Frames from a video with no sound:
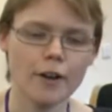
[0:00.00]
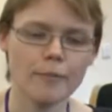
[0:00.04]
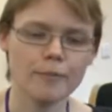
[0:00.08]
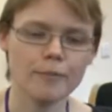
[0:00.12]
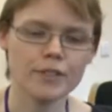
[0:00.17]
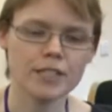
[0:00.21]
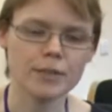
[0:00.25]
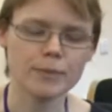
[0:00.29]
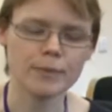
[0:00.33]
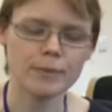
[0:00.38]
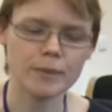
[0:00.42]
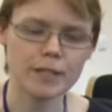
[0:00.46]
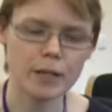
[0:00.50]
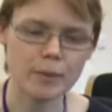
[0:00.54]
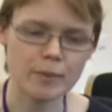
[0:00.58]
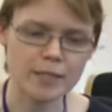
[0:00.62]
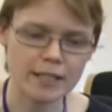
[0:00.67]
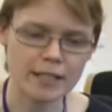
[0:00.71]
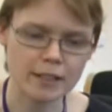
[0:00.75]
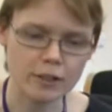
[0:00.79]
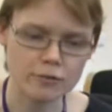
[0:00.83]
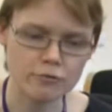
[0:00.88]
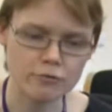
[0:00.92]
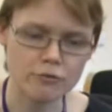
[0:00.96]
to be able to
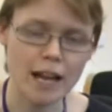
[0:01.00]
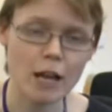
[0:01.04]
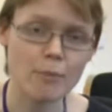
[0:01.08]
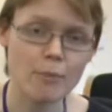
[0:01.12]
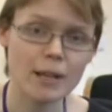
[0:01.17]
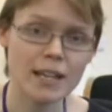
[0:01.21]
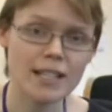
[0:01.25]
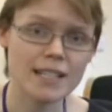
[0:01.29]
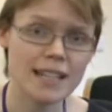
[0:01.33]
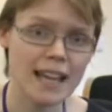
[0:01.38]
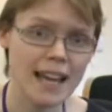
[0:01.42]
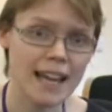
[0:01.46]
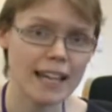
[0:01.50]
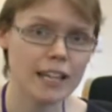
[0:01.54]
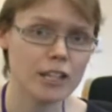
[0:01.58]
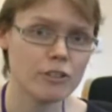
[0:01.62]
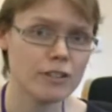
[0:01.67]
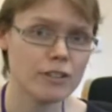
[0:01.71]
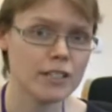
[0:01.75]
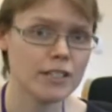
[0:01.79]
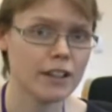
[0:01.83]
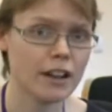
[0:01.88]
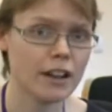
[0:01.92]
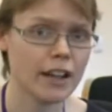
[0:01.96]
give a rapid, accurate
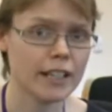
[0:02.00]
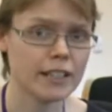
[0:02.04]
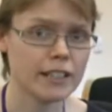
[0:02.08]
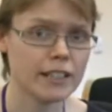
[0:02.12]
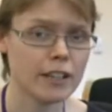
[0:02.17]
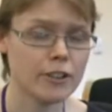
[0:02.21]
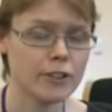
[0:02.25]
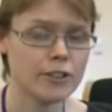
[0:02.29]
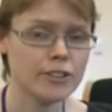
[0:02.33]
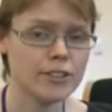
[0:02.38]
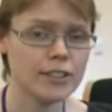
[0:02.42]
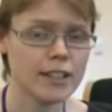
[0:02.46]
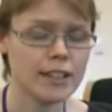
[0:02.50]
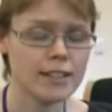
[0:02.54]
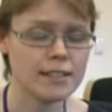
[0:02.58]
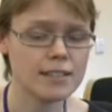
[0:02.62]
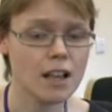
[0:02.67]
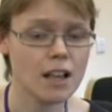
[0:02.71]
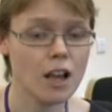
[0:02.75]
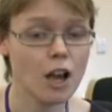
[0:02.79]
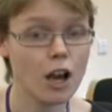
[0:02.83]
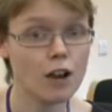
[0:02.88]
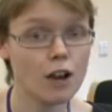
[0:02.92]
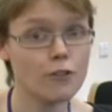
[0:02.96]
diagnosis,
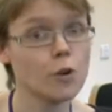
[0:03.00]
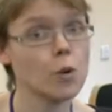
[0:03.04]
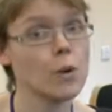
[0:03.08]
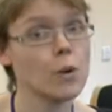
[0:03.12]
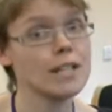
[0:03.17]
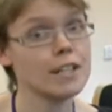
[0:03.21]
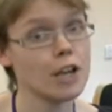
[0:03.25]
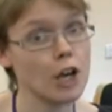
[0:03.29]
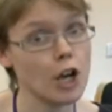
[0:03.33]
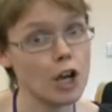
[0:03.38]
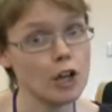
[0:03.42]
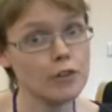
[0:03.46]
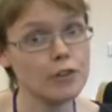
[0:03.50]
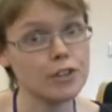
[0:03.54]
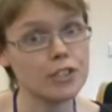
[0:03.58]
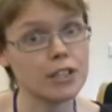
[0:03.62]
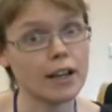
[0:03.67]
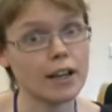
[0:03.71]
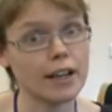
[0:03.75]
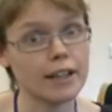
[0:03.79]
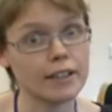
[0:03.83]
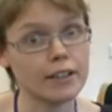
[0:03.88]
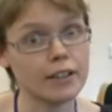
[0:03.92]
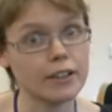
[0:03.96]
avoid
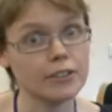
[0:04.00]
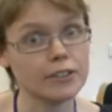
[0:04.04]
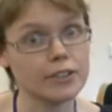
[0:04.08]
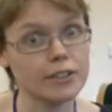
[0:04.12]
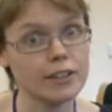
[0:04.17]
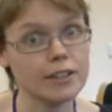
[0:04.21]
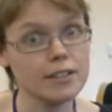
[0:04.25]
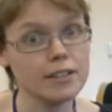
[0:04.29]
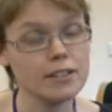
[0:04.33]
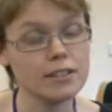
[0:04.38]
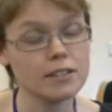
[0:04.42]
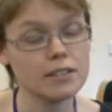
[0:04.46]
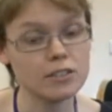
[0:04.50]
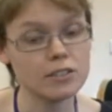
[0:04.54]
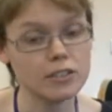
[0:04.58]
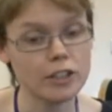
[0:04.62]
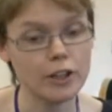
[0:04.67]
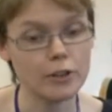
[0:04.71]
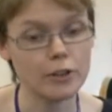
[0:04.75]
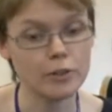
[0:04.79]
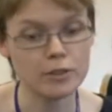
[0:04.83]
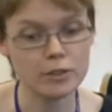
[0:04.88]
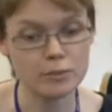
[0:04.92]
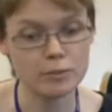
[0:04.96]
overdiagnosis, so
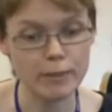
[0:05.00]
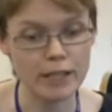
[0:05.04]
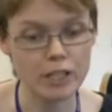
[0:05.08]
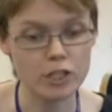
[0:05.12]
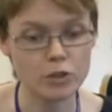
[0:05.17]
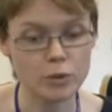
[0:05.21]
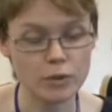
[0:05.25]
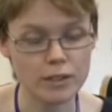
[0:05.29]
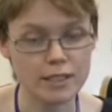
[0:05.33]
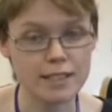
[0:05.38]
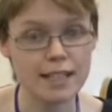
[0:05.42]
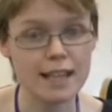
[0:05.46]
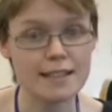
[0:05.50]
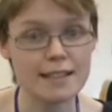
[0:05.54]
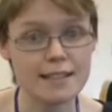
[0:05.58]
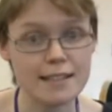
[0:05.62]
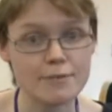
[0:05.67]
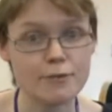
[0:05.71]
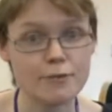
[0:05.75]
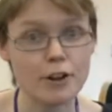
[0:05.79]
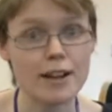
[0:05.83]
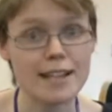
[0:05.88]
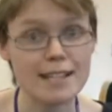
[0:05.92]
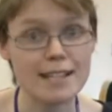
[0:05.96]
to make sure the test is
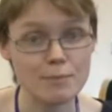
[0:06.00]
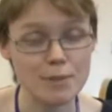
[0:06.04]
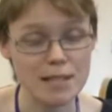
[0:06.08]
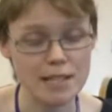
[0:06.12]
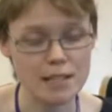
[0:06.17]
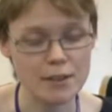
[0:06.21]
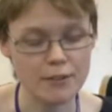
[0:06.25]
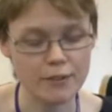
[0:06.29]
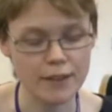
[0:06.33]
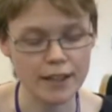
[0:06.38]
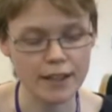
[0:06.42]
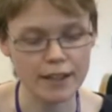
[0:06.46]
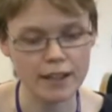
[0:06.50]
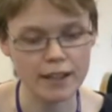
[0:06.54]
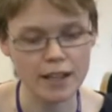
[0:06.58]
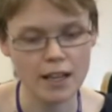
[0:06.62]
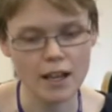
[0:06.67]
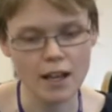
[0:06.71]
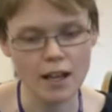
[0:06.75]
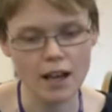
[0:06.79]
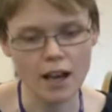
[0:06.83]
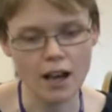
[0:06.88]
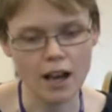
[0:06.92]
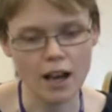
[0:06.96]
very specific,
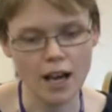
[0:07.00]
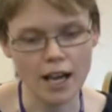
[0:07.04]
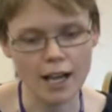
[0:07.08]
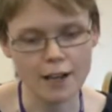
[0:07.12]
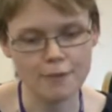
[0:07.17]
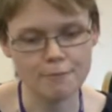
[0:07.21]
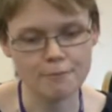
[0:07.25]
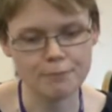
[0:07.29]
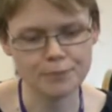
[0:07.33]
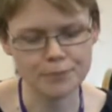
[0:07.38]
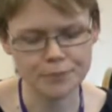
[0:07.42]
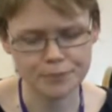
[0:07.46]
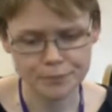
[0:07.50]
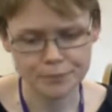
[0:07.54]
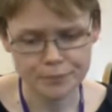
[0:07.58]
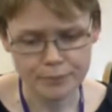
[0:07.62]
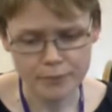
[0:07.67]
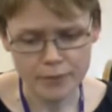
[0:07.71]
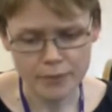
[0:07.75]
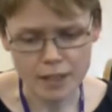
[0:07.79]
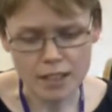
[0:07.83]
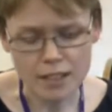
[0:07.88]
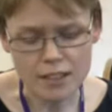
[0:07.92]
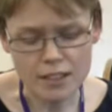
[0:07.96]

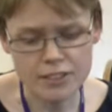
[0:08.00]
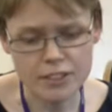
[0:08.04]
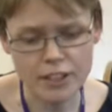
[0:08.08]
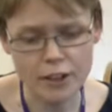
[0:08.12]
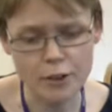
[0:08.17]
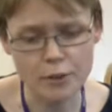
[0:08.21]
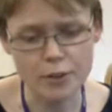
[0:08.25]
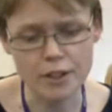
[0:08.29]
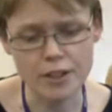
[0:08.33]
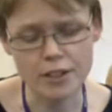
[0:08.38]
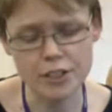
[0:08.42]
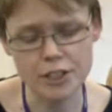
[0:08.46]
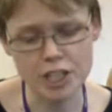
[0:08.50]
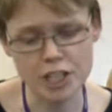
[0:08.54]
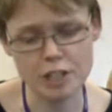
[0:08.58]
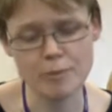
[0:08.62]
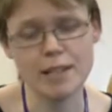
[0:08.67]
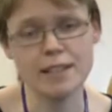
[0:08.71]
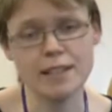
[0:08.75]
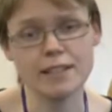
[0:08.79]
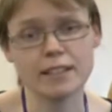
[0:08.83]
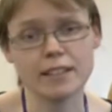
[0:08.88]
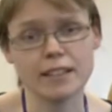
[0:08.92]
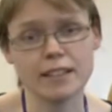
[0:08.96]
so that
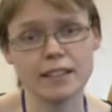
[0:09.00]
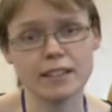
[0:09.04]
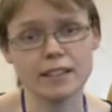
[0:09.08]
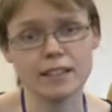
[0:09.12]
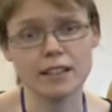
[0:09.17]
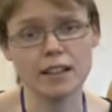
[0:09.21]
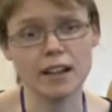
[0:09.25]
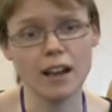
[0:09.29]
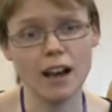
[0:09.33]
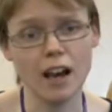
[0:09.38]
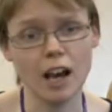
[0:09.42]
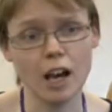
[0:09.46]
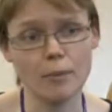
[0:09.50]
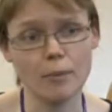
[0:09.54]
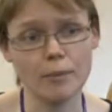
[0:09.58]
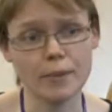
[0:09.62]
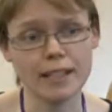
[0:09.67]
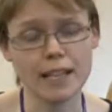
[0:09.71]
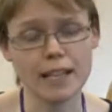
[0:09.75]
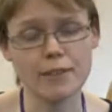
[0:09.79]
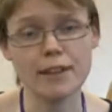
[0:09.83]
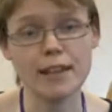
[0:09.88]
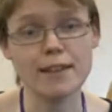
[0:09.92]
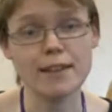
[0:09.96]
GPs can
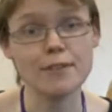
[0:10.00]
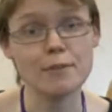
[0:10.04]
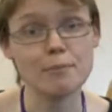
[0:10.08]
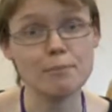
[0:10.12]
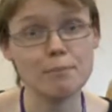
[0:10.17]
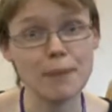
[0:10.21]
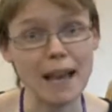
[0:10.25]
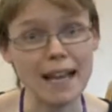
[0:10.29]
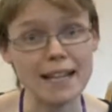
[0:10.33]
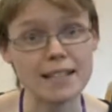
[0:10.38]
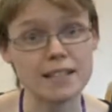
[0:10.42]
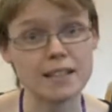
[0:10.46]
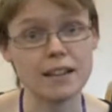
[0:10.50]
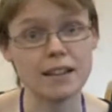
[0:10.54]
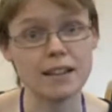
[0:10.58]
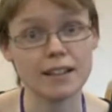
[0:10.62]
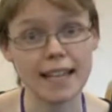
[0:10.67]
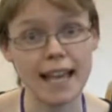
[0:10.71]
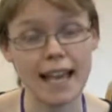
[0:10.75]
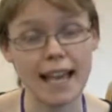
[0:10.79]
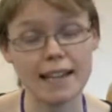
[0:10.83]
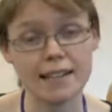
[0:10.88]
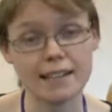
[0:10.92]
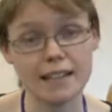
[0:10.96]
give even better
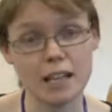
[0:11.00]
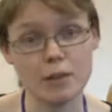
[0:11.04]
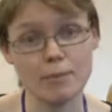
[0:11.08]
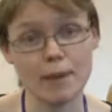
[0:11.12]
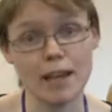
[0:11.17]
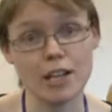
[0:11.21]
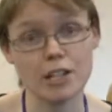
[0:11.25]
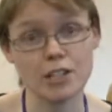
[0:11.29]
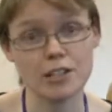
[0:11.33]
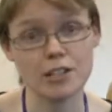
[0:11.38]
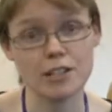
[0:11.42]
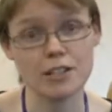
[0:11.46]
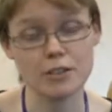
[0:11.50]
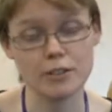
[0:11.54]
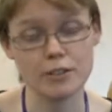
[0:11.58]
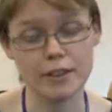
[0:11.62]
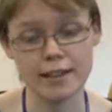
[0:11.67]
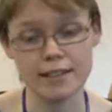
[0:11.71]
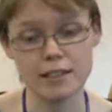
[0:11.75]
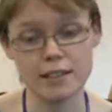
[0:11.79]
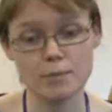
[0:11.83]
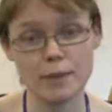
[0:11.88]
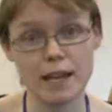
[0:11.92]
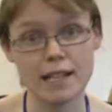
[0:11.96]
care to their patients who they
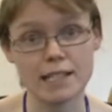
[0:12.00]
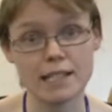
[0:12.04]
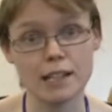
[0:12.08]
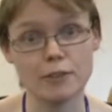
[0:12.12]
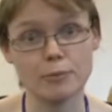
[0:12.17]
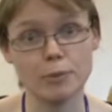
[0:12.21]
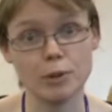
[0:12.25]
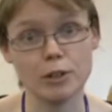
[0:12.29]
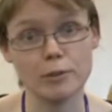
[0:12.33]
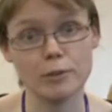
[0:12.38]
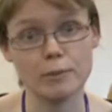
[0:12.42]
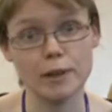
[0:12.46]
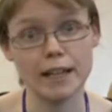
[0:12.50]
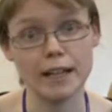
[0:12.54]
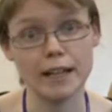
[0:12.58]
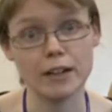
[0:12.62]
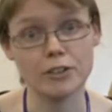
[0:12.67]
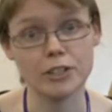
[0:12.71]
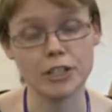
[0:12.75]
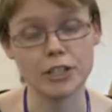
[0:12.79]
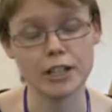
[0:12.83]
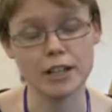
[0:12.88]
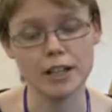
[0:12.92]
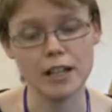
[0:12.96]
suspect have
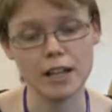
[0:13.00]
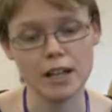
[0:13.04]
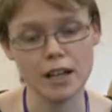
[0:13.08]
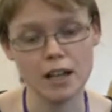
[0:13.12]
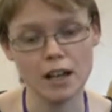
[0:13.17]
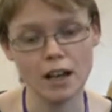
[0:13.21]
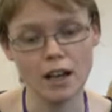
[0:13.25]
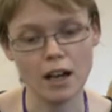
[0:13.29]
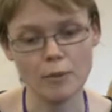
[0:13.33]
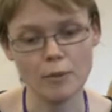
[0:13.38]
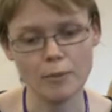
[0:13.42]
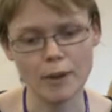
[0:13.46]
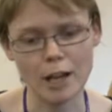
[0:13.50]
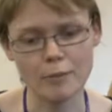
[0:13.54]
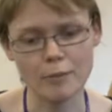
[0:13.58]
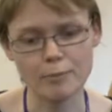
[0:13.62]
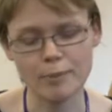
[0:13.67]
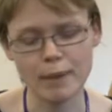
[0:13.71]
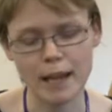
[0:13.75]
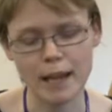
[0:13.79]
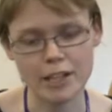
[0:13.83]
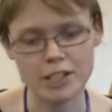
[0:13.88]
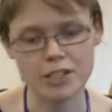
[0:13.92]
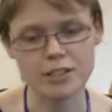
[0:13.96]
polymyalgia, and
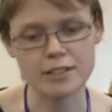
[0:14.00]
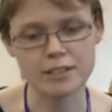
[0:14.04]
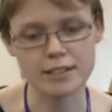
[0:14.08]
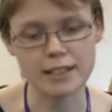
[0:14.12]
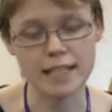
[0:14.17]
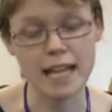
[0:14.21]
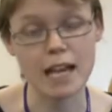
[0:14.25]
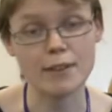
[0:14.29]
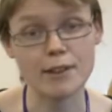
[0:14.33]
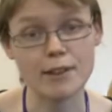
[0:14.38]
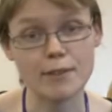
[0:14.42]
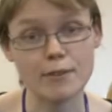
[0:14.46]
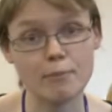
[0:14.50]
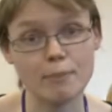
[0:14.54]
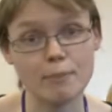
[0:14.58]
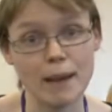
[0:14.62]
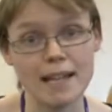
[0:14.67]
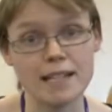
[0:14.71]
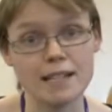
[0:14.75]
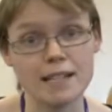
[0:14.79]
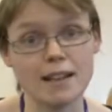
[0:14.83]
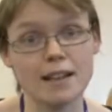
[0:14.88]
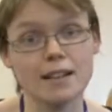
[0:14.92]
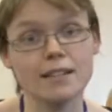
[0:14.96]
patients can have even
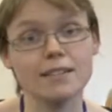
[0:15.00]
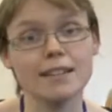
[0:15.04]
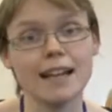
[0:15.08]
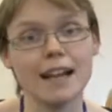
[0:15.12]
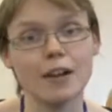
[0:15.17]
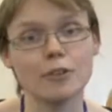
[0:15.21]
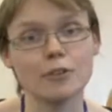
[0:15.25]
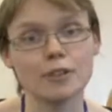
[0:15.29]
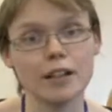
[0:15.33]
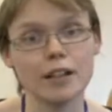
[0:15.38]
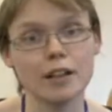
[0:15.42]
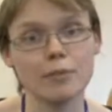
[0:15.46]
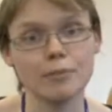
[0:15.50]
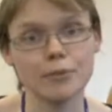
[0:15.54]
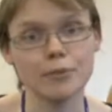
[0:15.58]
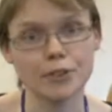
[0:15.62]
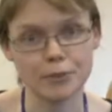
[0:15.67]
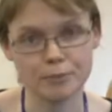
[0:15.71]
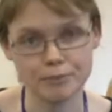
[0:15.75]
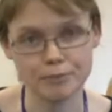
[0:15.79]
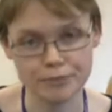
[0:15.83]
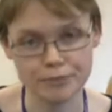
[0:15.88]
better outcomes